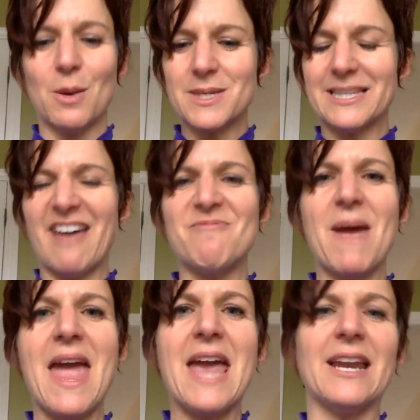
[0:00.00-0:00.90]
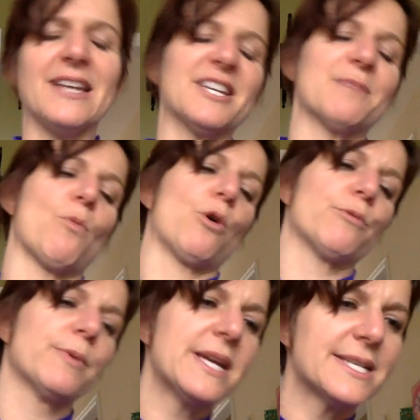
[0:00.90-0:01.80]
that was less pain. I did
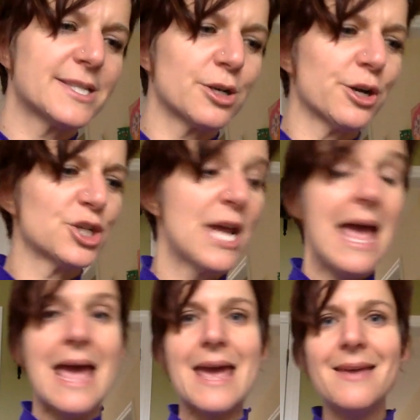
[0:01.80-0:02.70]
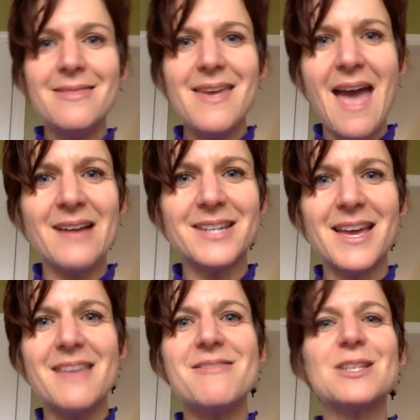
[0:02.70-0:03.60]
more research. In the end,
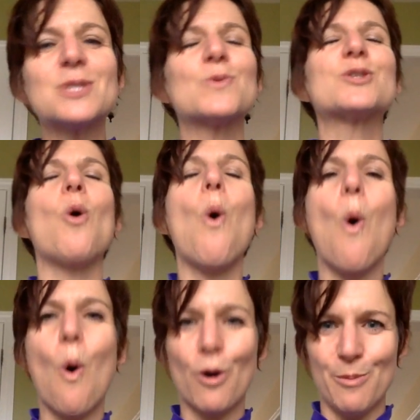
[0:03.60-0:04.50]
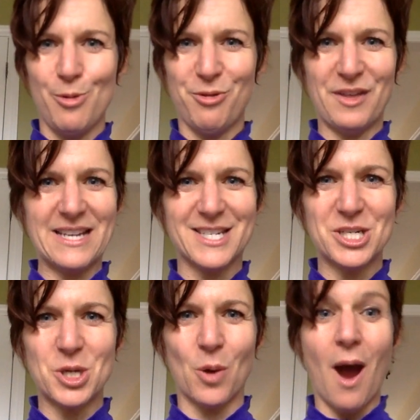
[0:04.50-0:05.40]
this was the horrible thing to
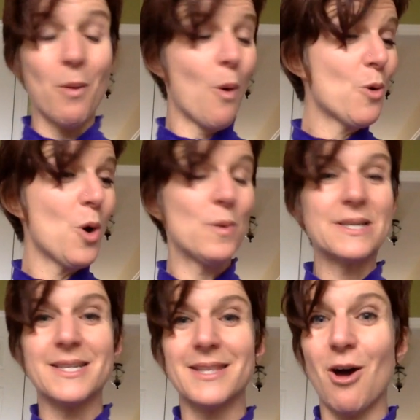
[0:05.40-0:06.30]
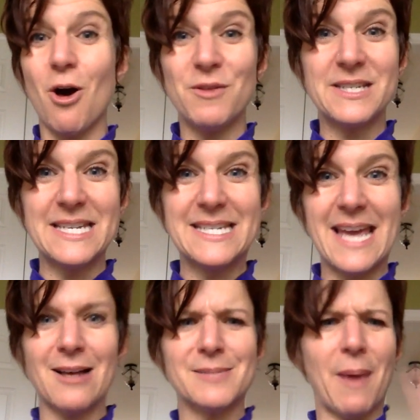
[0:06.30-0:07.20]
do. I won't go into the, all the
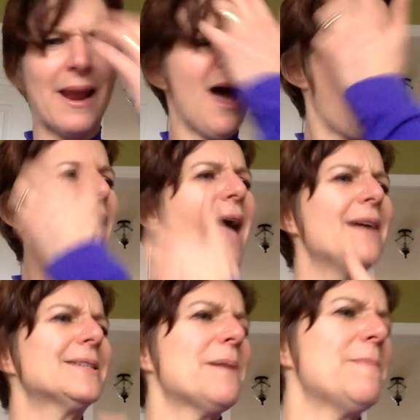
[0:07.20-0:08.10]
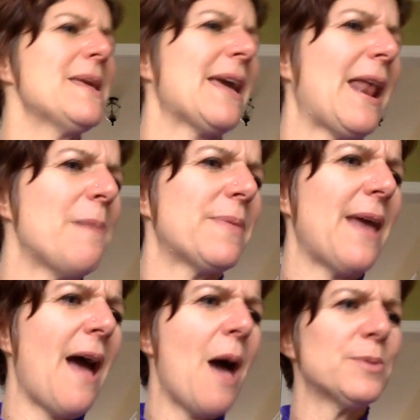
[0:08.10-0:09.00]
details, but I ended up being at the
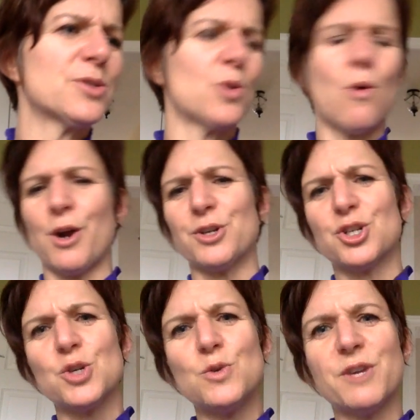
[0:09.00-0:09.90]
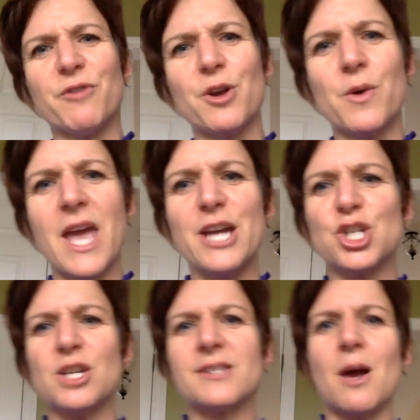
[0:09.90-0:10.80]
Apple store on two different
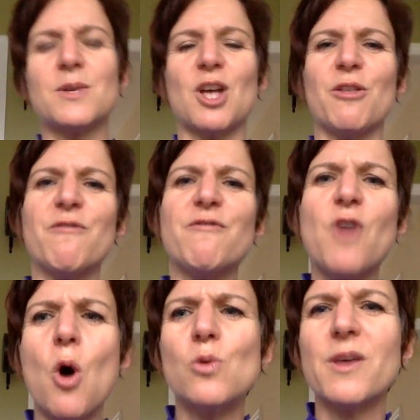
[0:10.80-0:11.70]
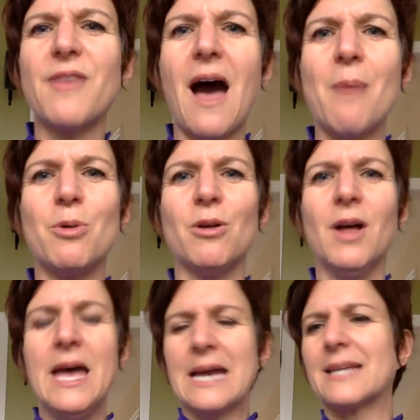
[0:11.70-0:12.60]
occasions. I was on the phone with Apple
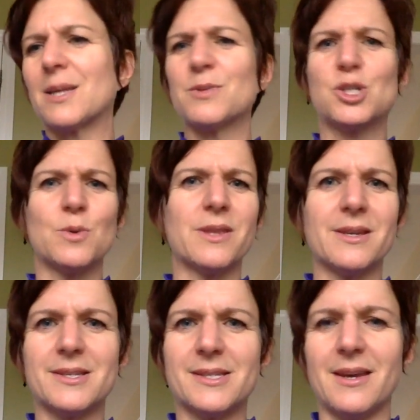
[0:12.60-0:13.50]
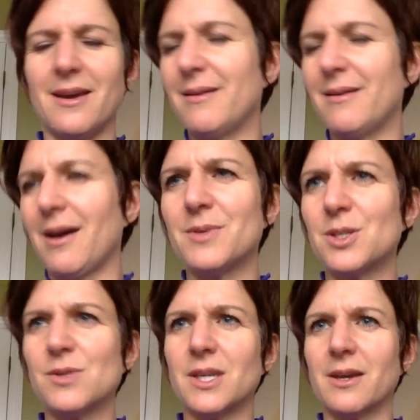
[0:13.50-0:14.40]
because I was doing this, I was
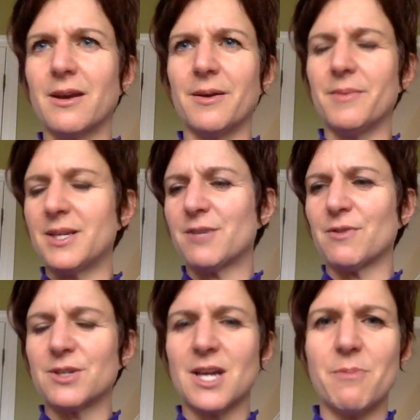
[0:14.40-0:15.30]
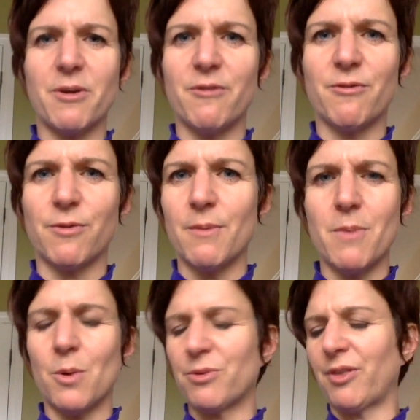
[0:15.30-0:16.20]
using a, a different type of
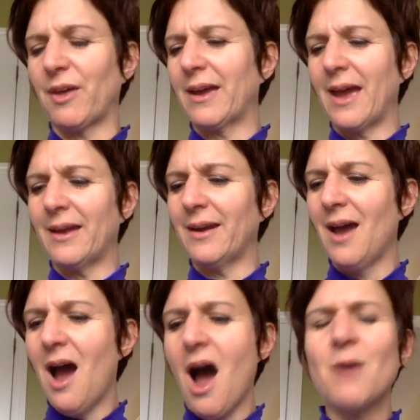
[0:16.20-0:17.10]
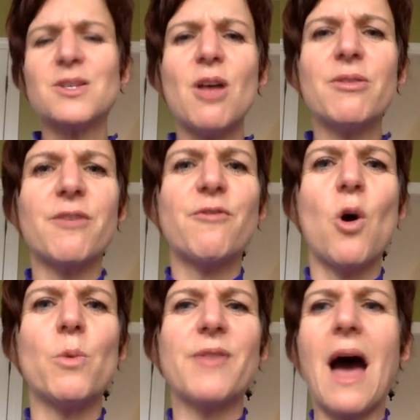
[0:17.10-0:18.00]
remote thing, and I was on the
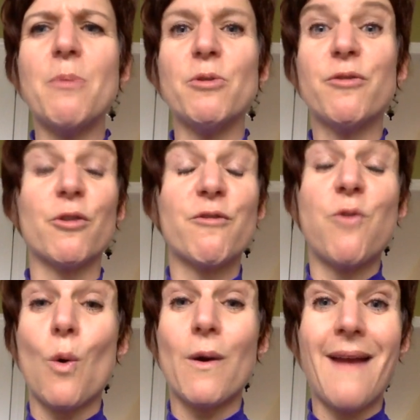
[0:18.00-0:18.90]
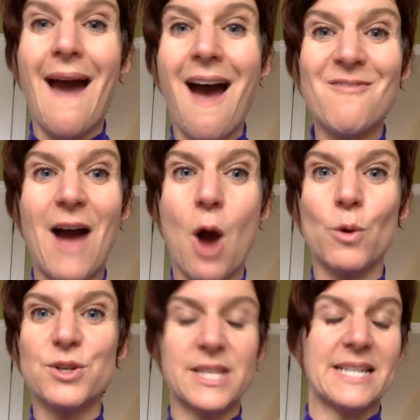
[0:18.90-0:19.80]
phone with Apple for four and a half
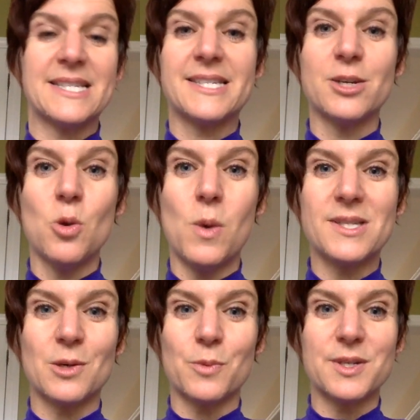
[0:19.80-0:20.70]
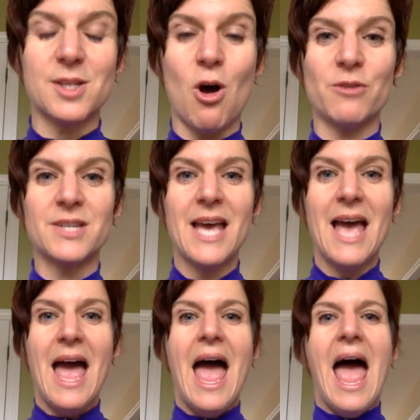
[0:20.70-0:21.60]
hours and it still wasn't resolved.
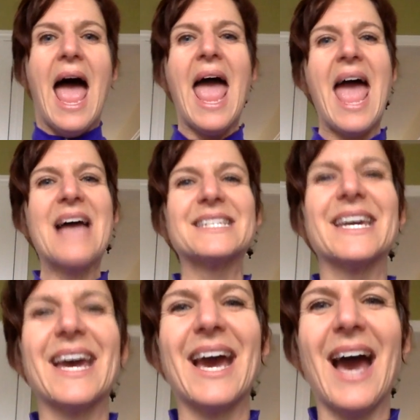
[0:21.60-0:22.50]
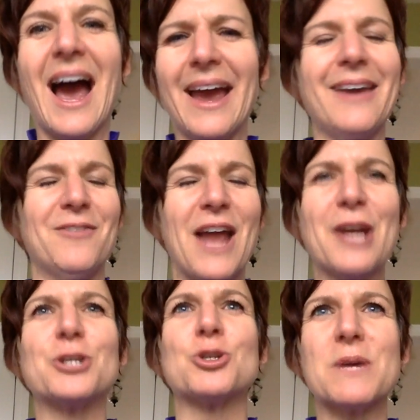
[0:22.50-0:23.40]
And I even
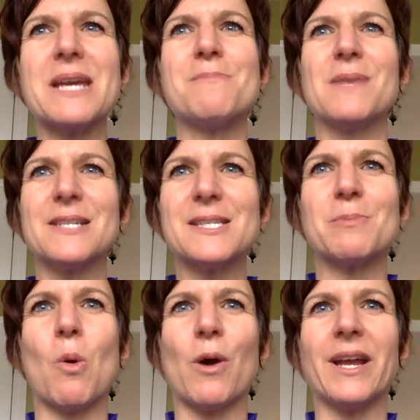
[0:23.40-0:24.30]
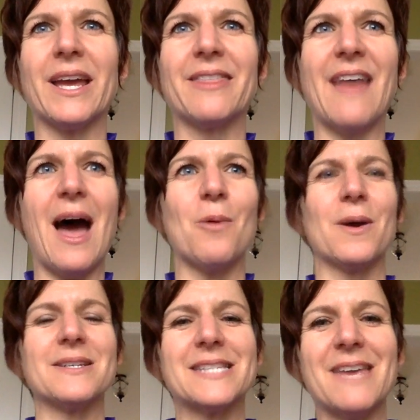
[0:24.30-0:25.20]
had a dream this morning that
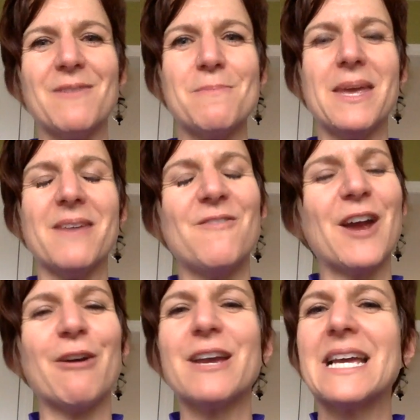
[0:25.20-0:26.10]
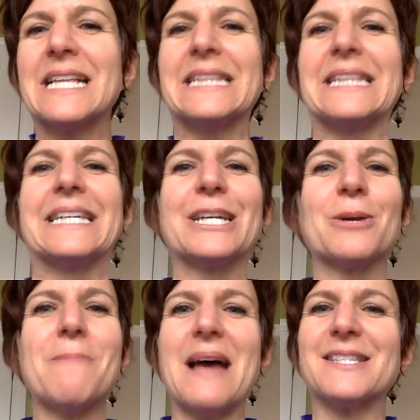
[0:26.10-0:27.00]
was giving me a very clear
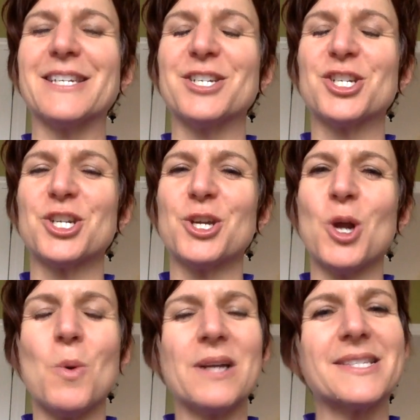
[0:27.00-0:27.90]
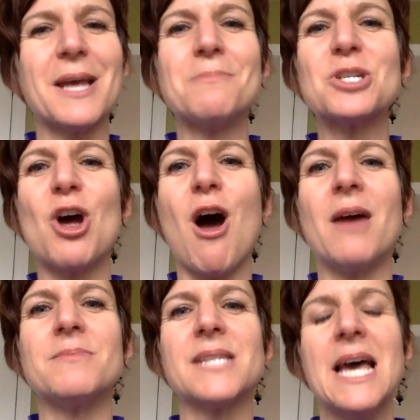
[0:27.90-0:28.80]
message. You know what?
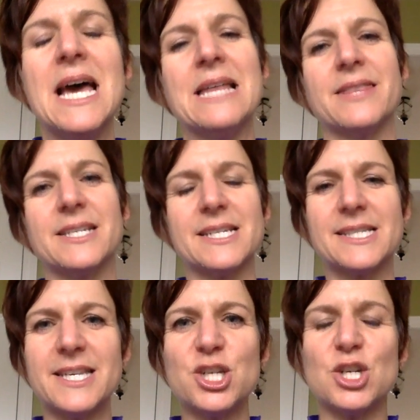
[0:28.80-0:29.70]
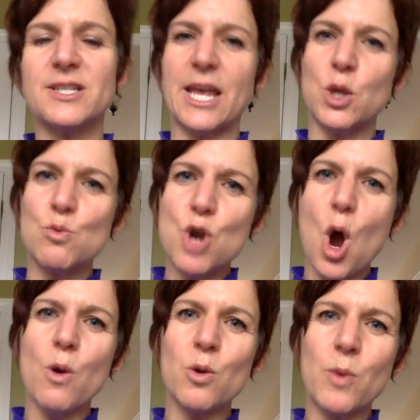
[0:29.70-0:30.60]
Sometimes the decisions that you
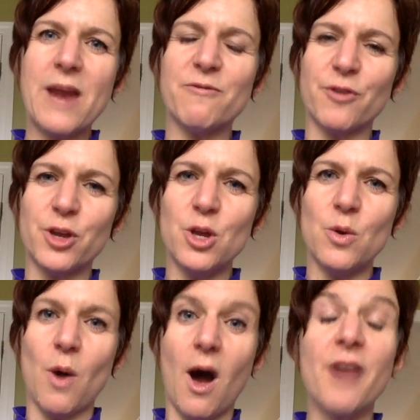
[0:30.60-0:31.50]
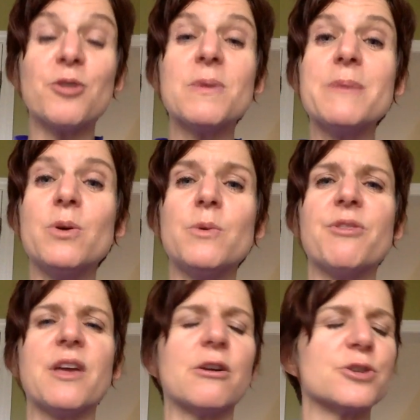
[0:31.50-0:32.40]
know are right for you, other people will
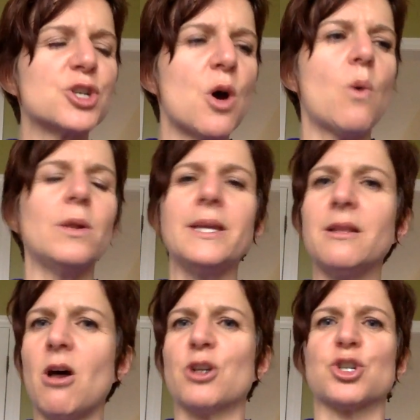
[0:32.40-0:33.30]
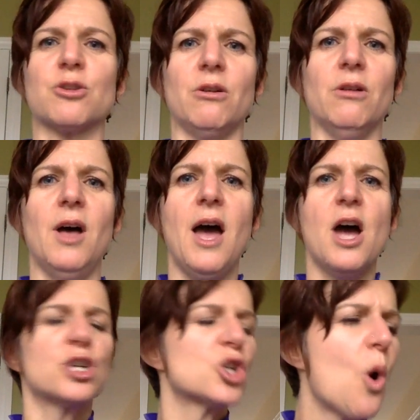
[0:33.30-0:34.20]
think are totally illogical,
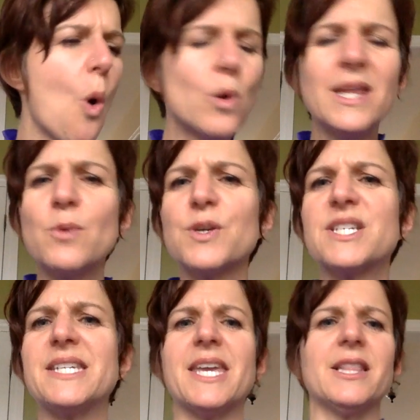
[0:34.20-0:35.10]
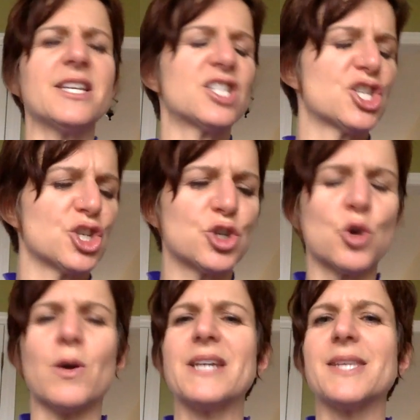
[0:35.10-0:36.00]
totally ridiculous. This is
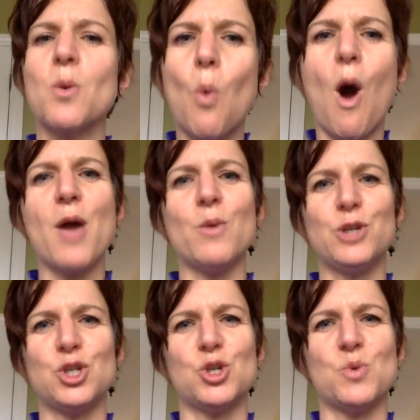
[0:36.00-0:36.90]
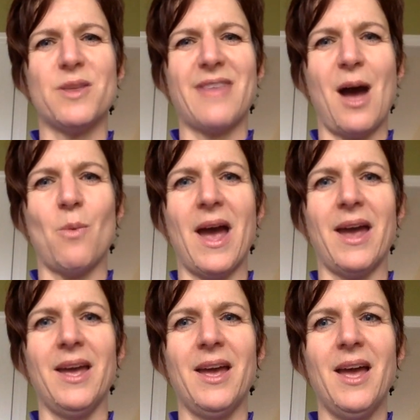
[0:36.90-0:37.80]
crazy. Why would you do it that way?